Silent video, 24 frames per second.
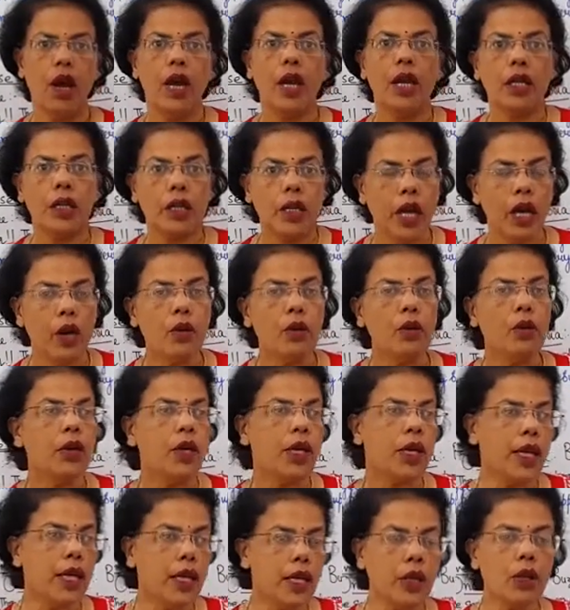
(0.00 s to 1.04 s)
Now
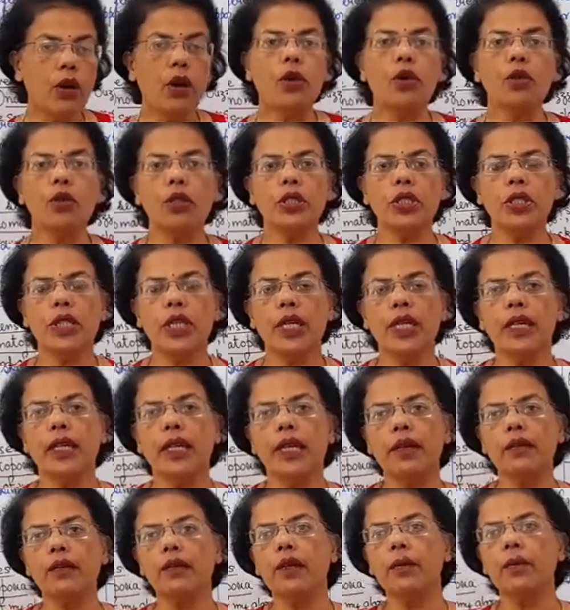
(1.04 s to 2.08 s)
in your question it
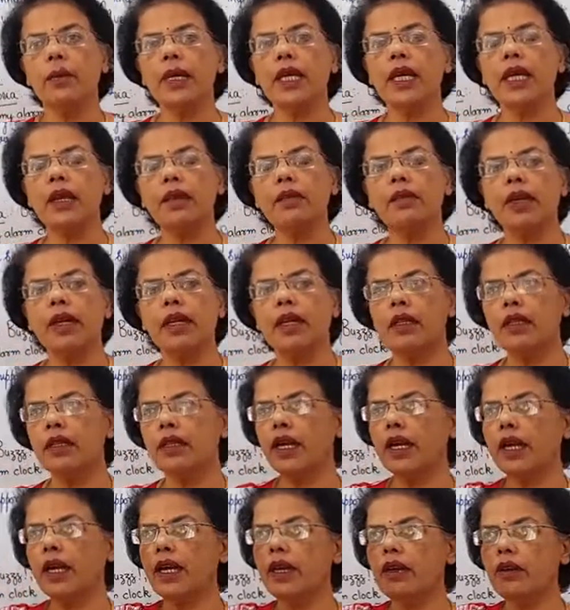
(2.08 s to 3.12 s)
will be given the
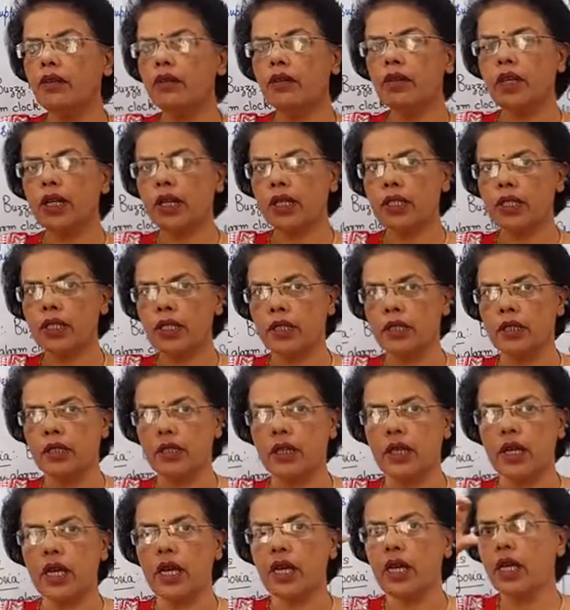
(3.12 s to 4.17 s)
introduction,
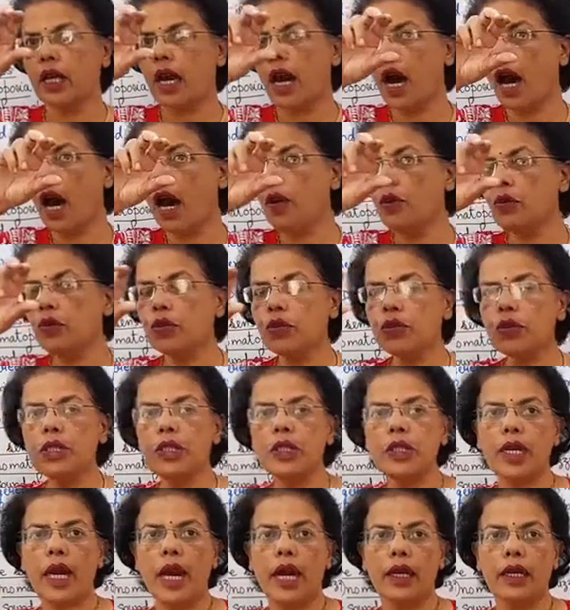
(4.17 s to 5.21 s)
how to
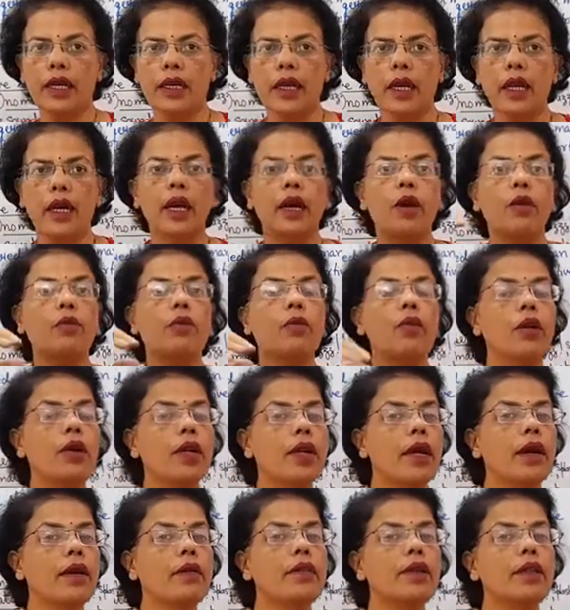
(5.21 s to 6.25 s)
start.
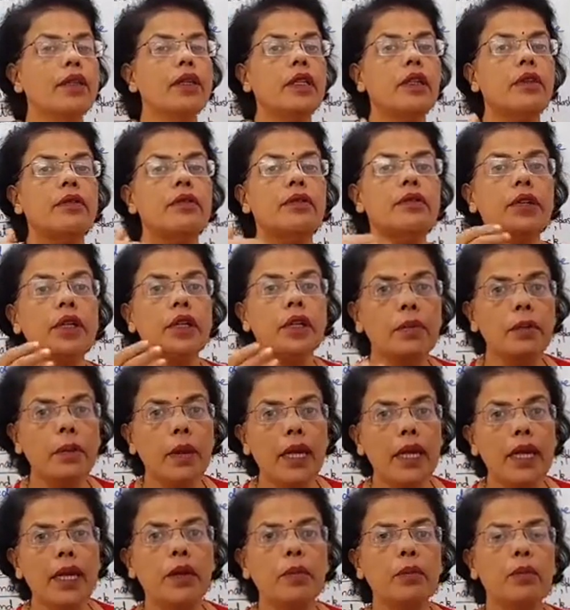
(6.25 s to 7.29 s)
Whatever the verbal
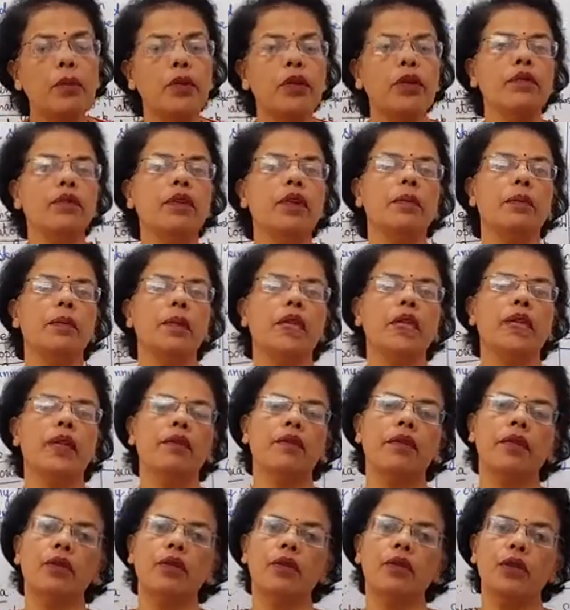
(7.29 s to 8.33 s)
input will be
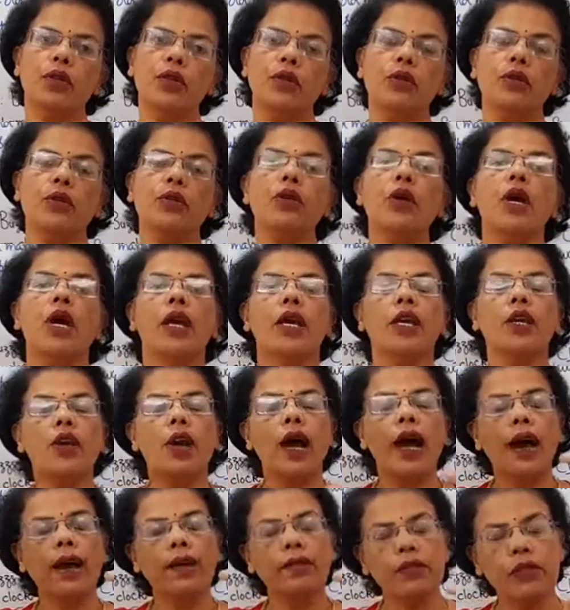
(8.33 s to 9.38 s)
given to you, you
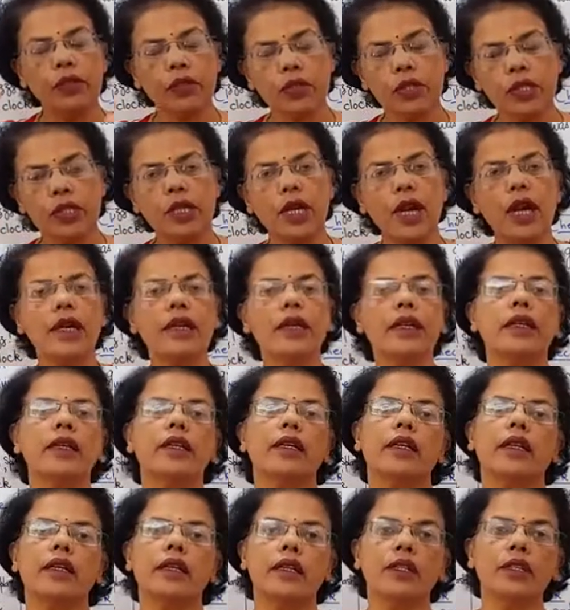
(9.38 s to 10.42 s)
have to start
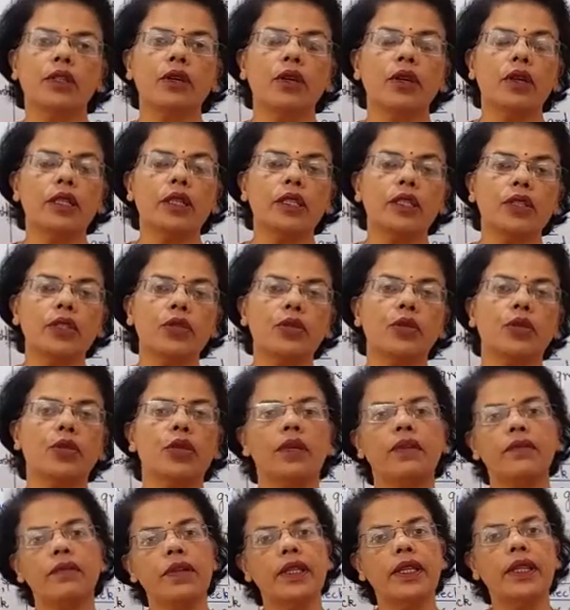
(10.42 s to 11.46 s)
your story
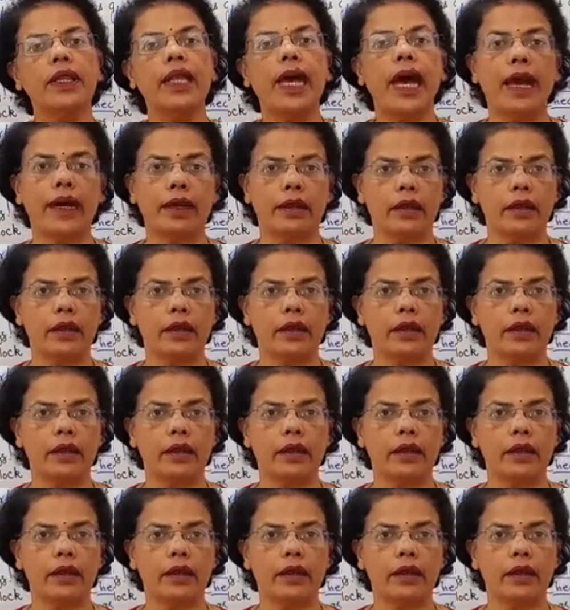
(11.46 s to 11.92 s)
with that.